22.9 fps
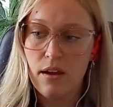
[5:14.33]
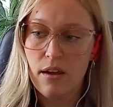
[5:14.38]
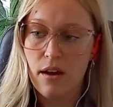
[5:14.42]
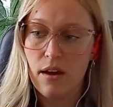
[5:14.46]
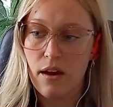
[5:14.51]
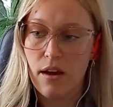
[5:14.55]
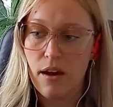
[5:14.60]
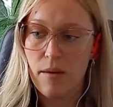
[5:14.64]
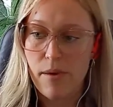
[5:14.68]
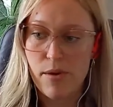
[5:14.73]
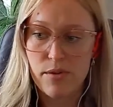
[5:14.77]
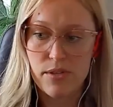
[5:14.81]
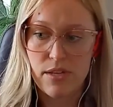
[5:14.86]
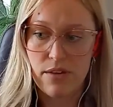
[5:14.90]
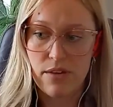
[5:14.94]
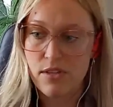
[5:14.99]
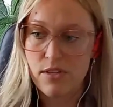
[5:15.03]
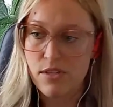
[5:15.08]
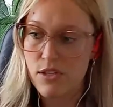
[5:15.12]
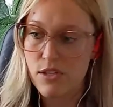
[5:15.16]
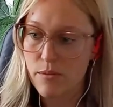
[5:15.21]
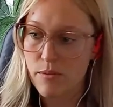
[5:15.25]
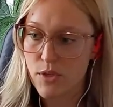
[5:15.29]
I was
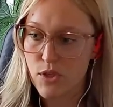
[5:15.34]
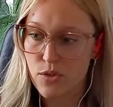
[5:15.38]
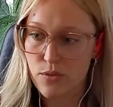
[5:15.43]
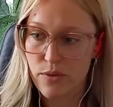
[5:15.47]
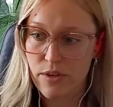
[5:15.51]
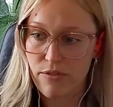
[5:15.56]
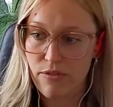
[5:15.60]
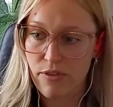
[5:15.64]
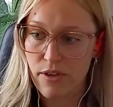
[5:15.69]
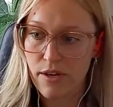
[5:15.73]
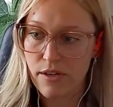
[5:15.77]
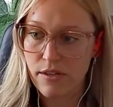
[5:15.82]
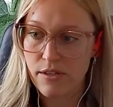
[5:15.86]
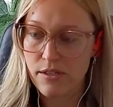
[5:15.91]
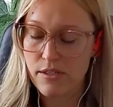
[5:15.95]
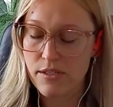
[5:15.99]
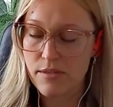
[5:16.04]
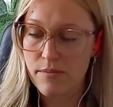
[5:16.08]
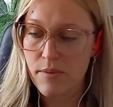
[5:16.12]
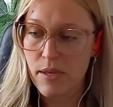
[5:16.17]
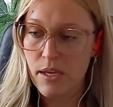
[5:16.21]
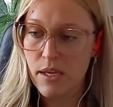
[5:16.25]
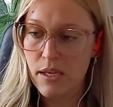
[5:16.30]
having so much
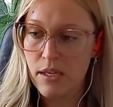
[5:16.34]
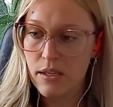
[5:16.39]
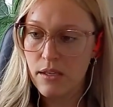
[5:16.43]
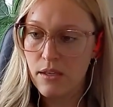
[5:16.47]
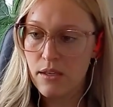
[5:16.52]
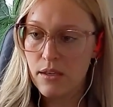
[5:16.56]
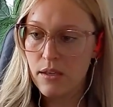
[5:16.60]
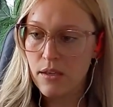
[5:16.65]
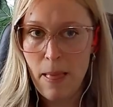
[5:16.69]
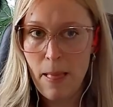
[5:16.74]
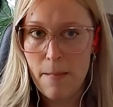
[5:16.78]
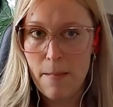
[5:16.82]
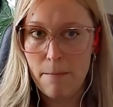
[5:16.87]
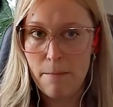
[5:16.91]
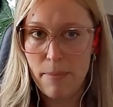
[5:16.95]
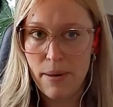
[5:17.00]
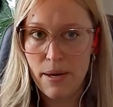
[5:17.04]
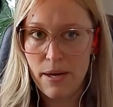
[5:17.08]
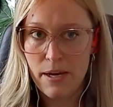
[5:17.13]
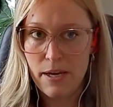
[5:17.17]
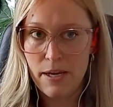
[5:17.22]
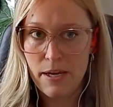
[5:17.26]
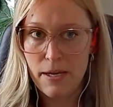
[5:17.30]
reflux.
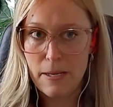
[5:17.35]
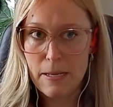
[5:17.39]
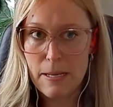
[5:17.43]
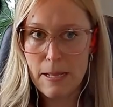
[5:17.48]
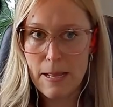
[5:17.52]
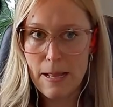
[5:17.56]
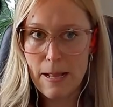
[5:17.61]
But